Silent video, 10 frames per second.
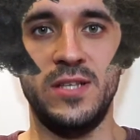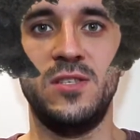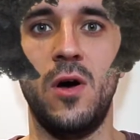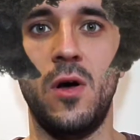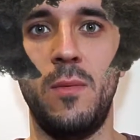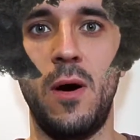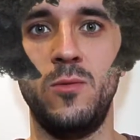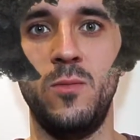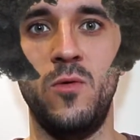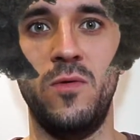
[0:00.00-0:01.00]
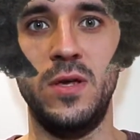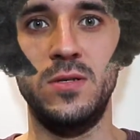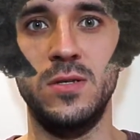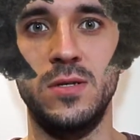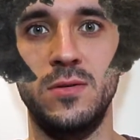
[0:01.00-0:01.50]
let's talk about
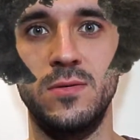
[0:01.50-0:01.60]
movies.